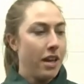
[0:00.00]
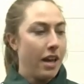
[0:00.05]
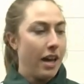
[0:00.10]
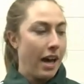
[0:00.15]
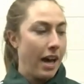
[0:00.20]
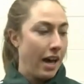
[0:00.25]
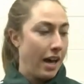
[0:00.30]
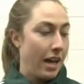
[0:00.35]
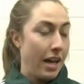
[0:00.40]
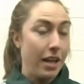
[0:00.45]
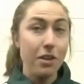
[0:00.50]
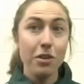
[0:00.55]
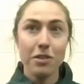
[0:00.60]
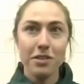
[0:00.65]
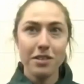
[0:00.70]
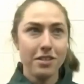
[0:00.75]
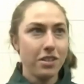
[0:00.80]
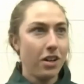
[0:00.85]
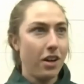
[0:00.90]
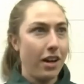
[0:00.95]
at
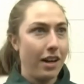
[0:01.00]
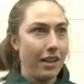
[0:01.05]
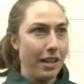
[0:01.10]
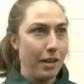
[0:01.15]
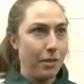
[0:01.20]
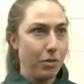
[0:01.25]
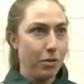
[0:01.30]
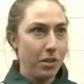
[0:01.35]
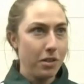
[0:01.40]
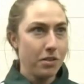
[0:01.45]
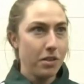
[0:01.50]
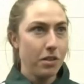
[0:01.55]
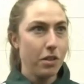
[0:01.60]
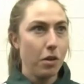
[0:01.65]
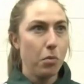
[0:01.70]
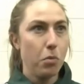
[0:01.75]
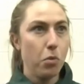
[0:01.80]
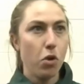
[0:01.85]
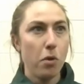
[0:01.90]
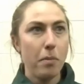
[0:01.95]
not such a high level, it's a
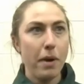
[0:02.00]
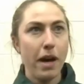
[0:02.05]
lot more